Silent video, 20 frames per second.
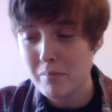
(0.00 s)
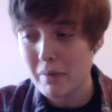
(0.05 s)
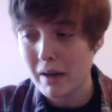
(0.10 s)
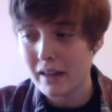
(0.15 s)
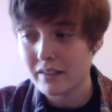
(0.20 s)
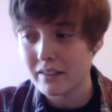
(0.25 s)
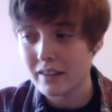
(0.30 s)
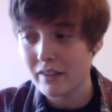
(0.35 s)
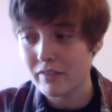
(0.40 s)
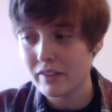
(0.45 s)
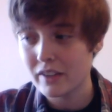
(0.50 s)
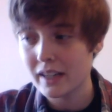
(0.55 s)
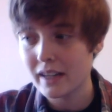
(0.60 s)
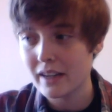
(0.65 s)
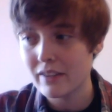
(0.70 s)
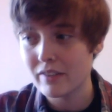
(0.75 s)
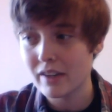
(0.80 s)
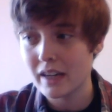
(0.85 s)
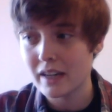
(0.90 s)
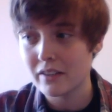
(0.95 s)
best. I feel like
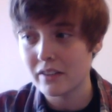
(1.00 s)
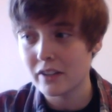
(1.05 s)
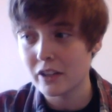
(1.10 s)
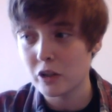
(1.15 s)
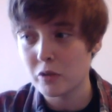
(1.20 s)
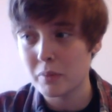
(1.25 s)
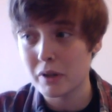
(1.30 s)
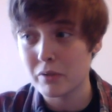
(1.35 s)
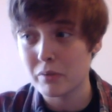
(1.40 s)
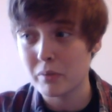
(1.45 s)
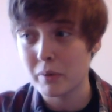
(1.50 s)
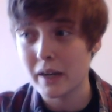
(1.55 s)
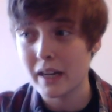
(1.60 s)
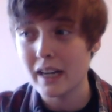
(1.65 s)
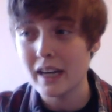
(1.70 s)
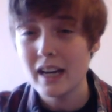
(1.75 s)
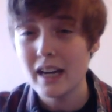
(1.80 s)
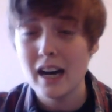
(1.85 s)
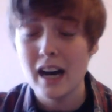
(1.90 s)
I've gained a little bit of weight.